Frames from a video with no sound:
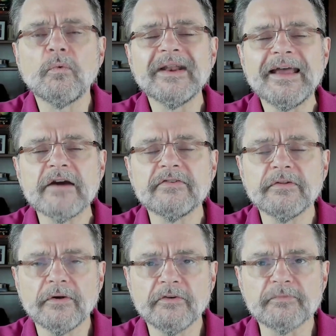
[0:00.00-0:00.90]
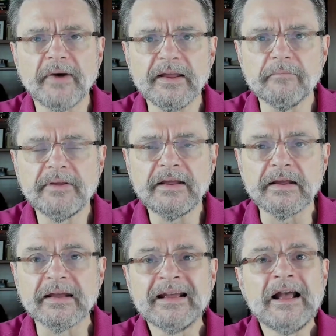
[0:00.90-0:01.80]
whatever those might
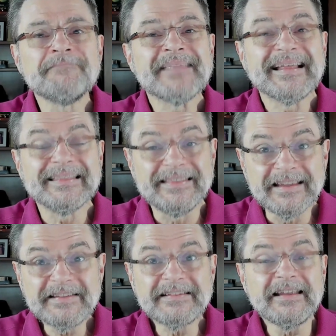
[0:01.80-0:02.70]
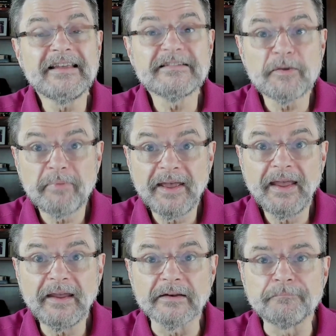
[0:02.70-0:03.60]
be. This is a
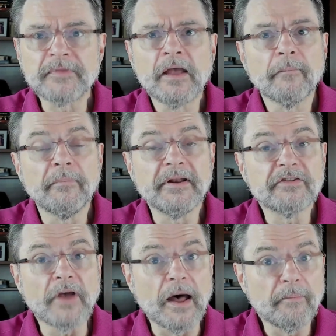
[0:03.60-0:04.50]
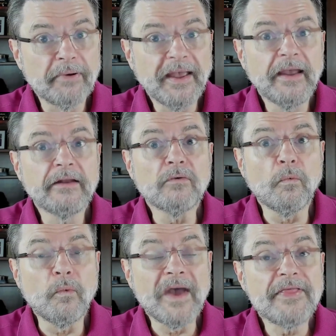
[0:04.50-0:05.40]
pain, but it's a pain
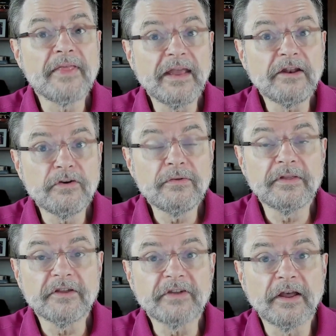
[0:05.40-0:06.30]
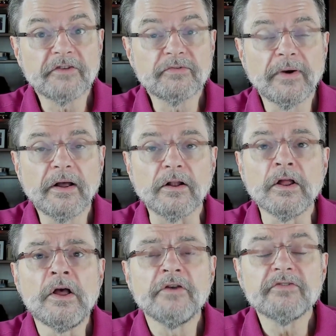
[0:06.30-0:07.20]
when they do this as well.
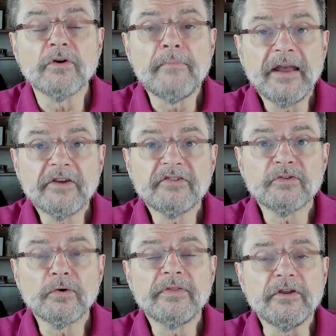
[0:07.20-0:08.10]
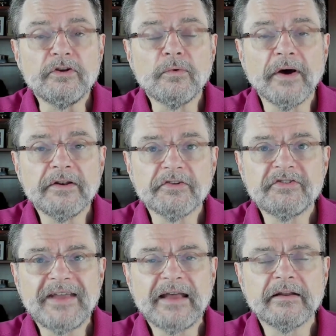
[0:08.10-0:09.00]
So make sure that you
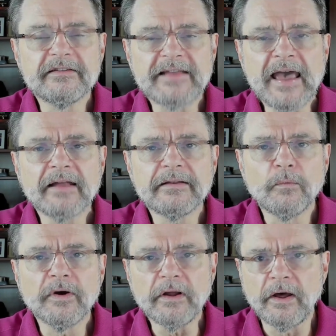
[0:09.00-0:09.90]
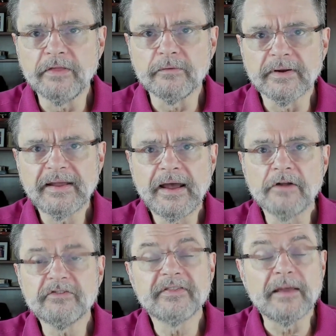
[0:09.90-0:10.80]
understand exactly what other
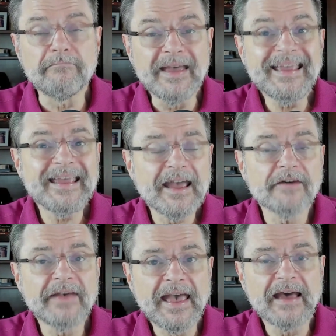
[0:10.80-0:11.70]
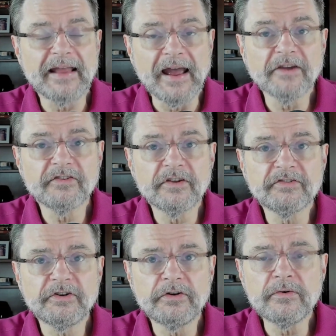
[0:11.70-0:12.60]
accounts they may have had
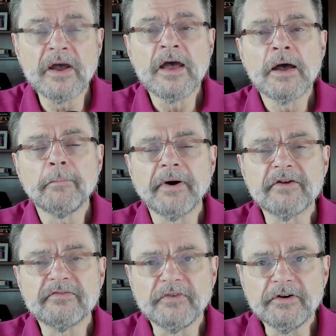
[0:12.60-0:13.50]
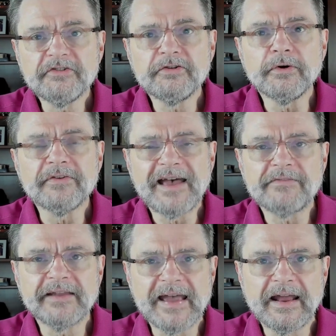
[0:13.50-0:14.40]
access to by virtue of
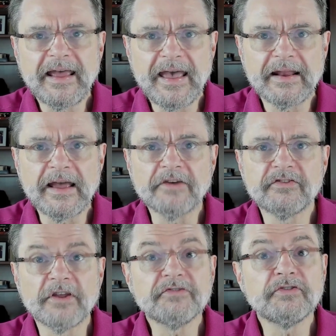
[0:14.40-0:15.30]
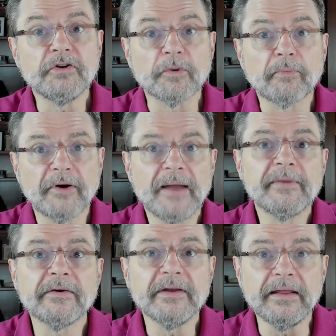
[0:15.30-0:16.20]
having had access to your
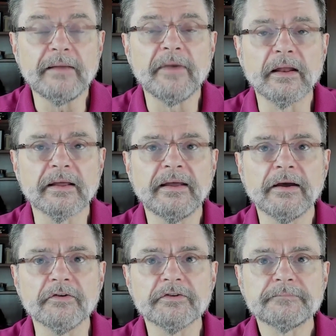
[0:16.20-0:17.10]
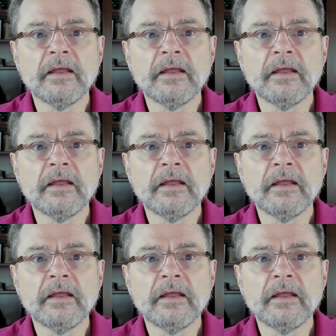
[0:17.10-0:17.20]
primary email account.